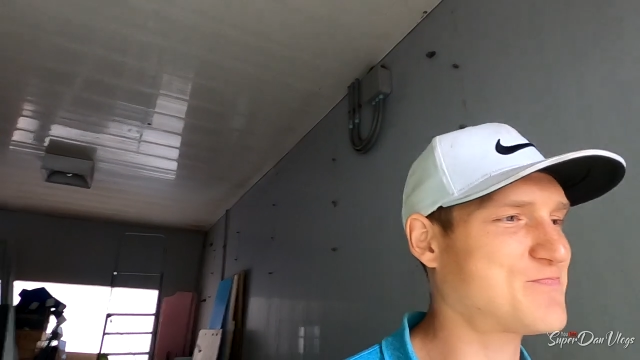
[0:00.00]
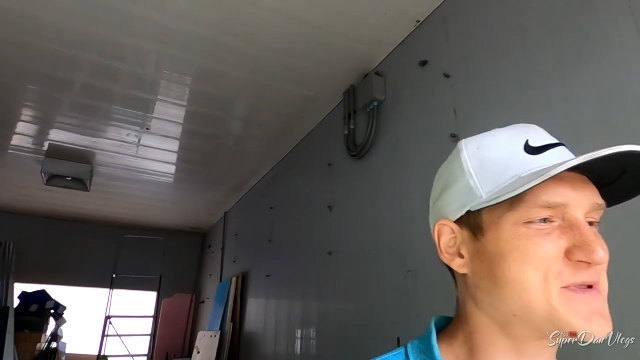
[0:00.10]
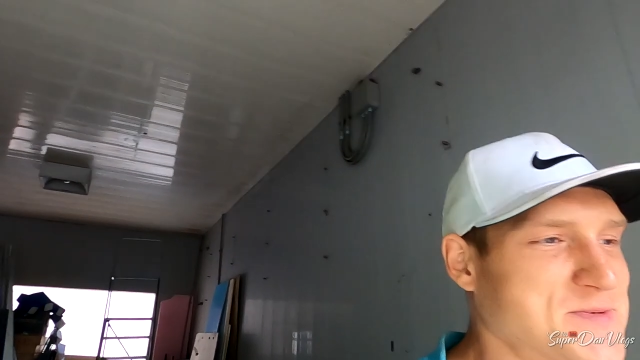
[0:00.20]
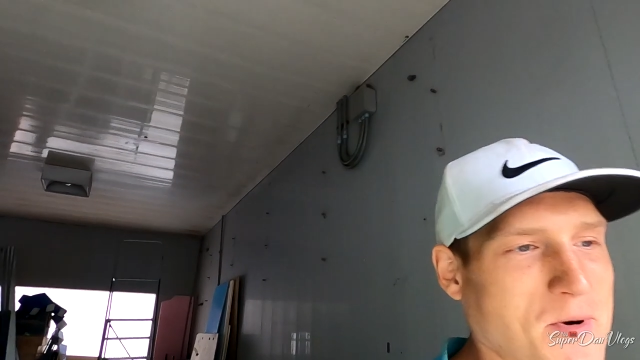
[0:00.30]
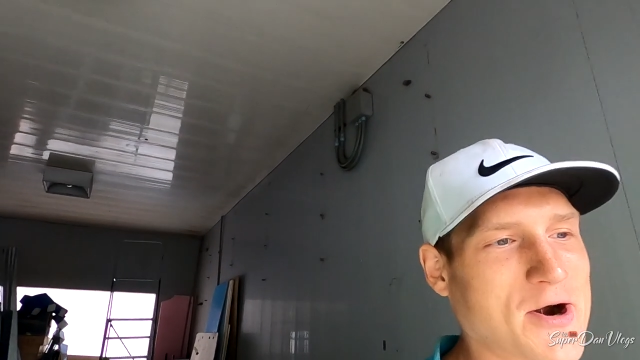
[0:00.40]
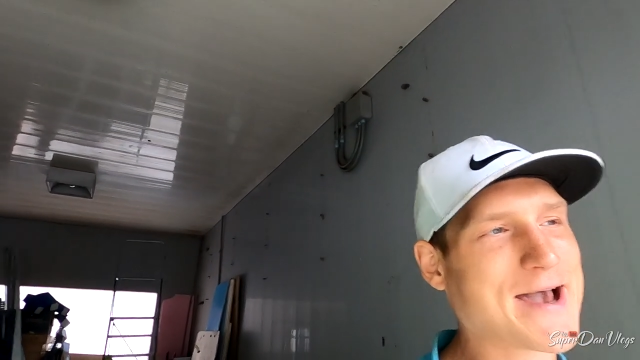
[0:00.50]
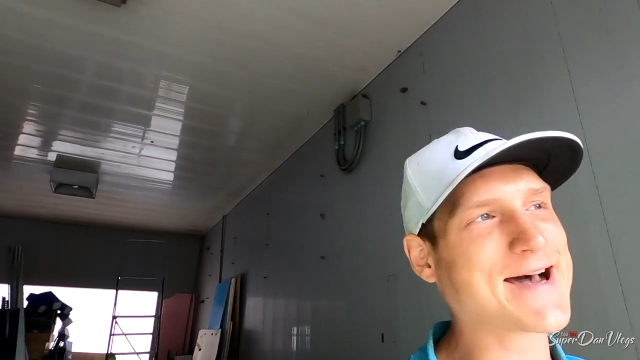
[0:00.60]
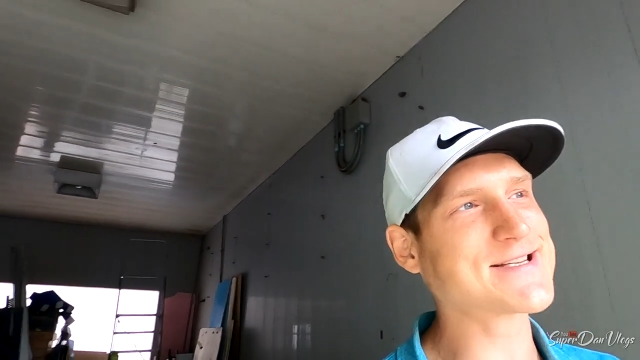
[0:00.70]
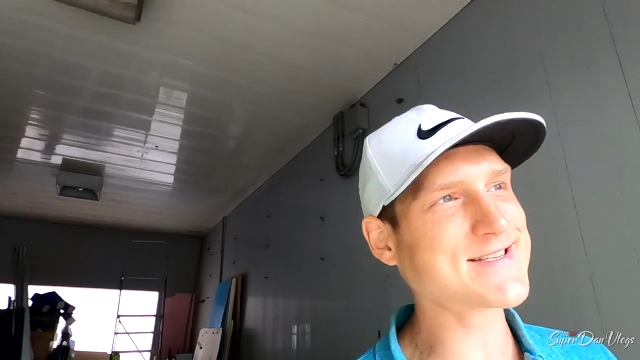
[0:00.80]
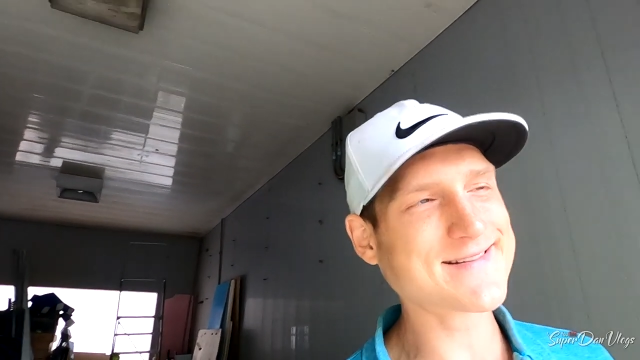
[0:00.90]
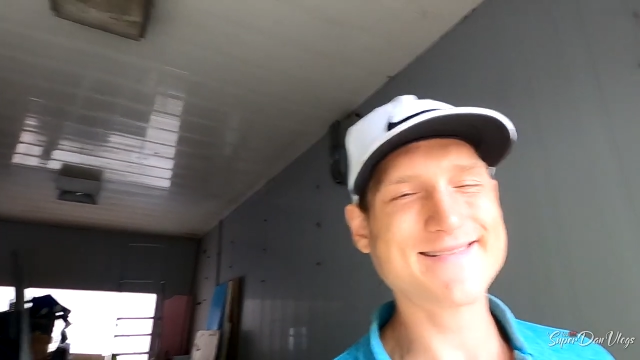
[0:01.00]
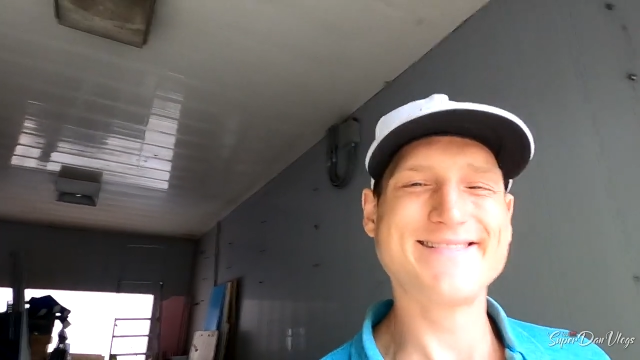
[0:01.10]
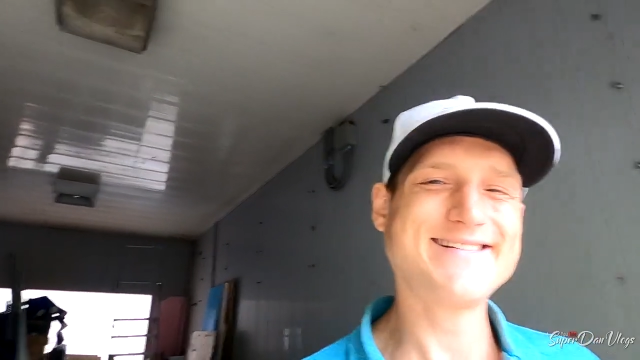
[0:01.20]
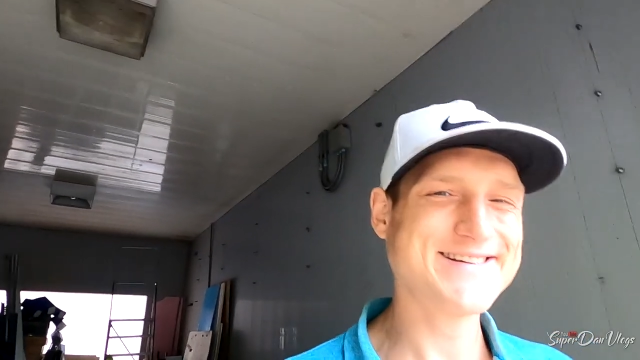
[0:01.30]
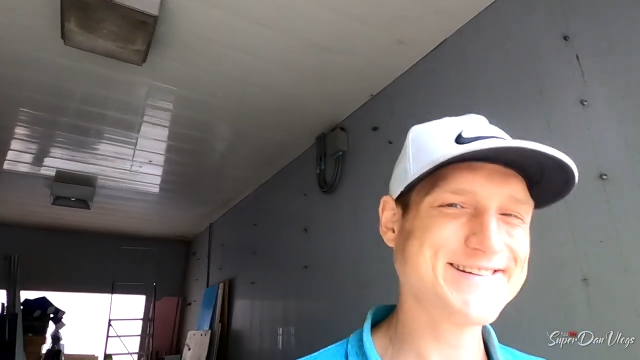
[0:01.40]
smart ass.
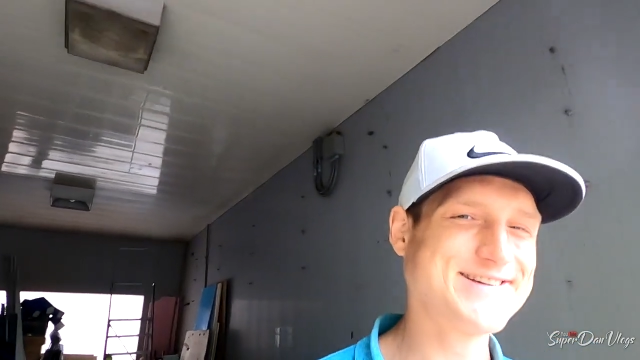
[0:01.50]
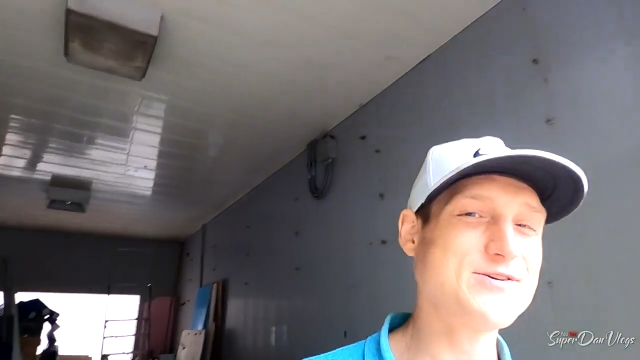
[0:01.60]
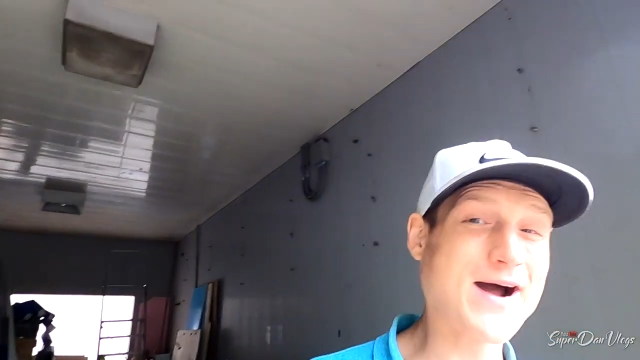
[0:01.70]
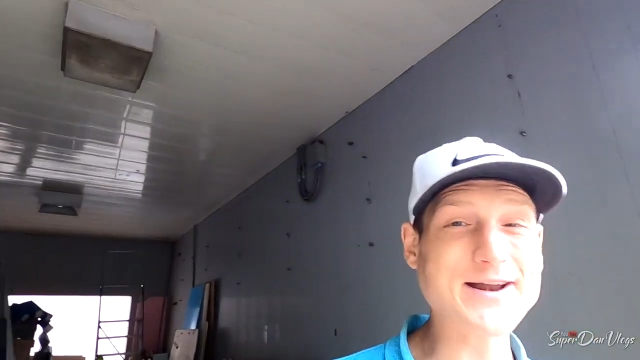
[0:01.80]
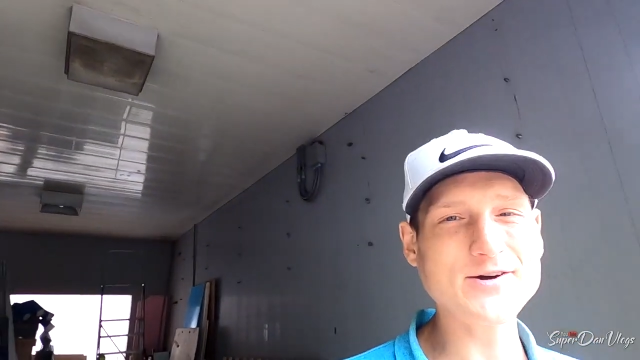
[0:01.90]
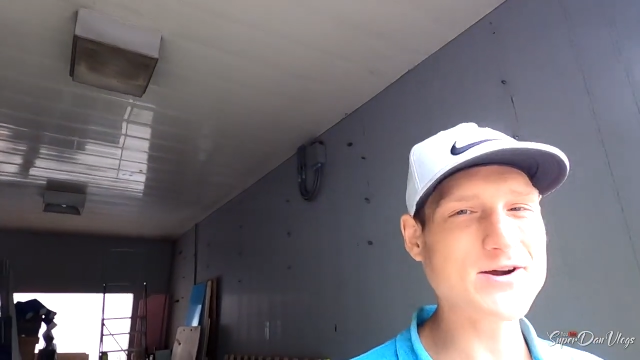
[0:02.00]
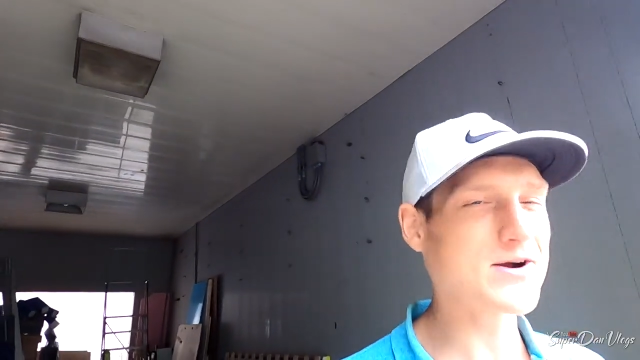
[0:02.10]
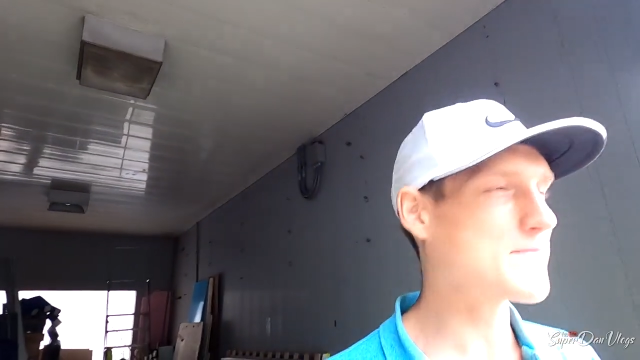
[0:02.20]
You, I know you're